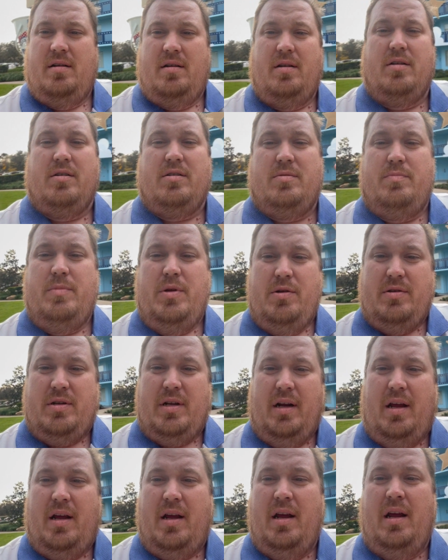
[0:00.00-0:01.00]
there's
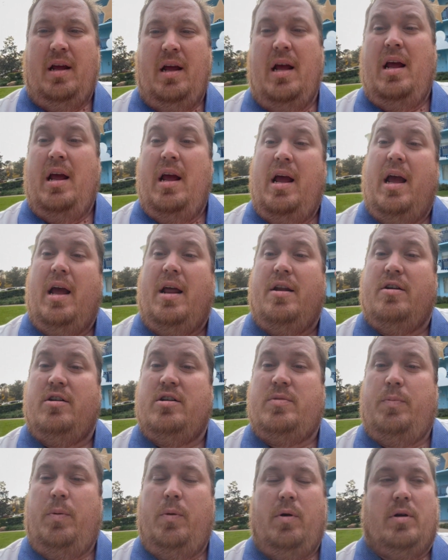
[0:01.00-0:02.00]
music, and there's
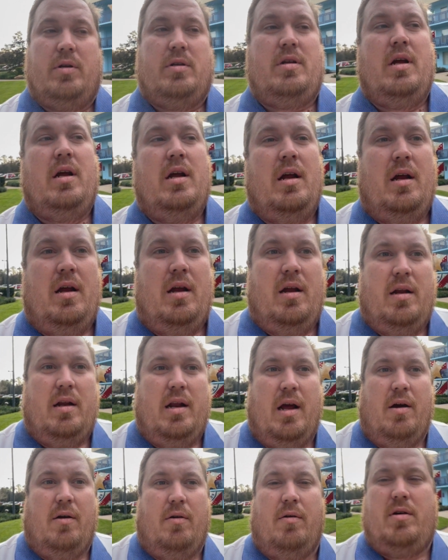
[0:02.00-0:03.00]
sports.
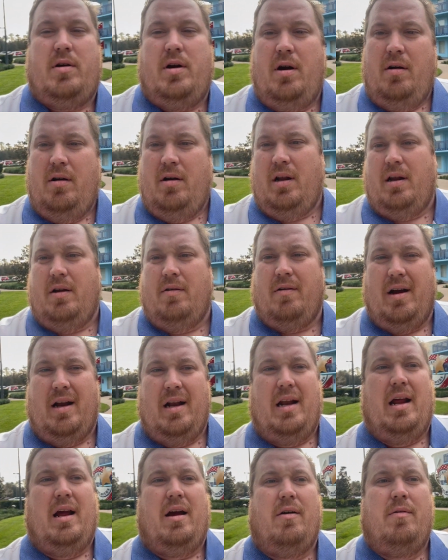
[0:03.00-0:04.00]
Now, currently right
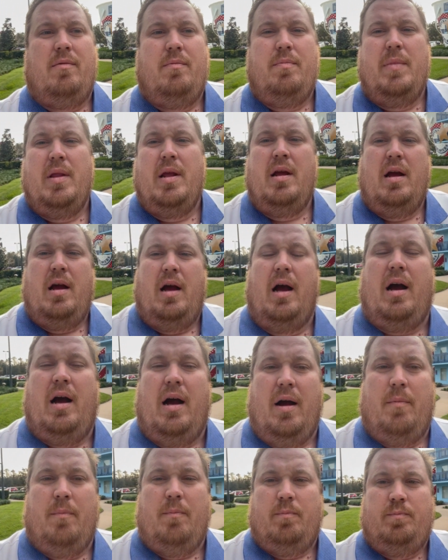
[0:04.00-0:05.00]
now,
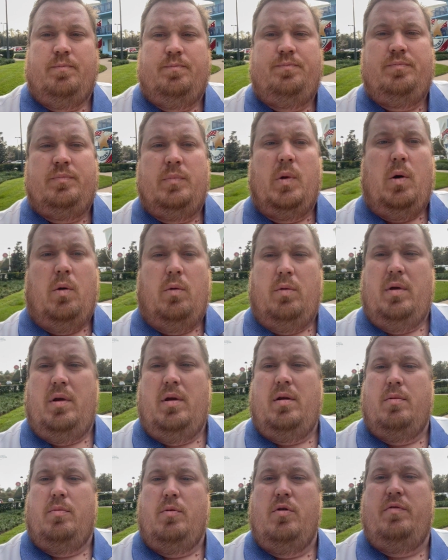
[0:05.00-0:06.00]
only
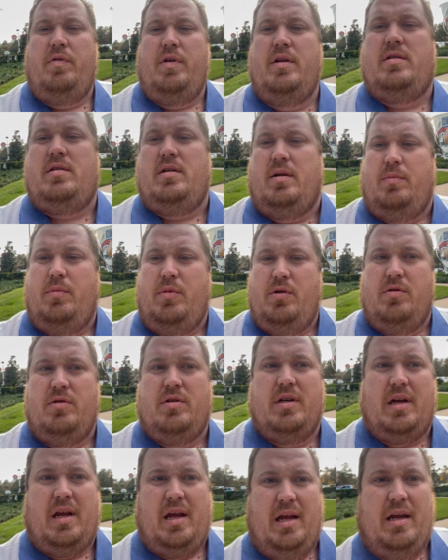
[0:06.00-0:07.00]
movies and
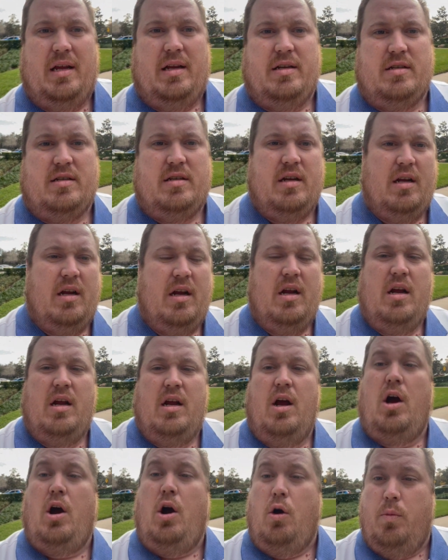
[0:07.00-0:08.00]
music is
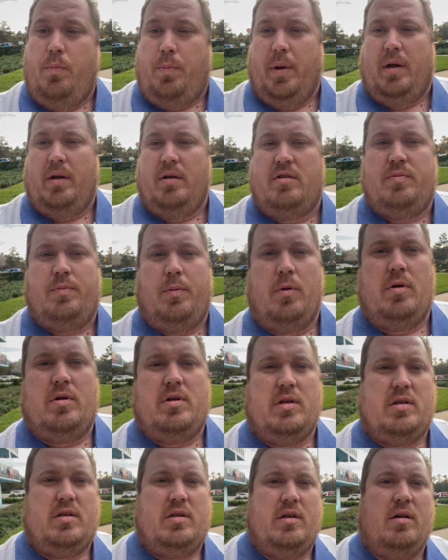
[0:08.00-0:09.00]
open. Sports
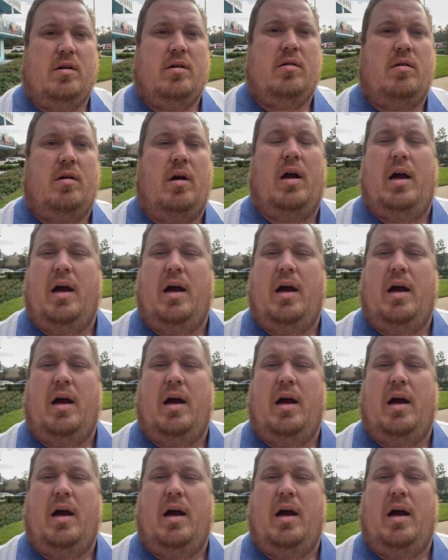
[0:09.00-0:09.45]
is still,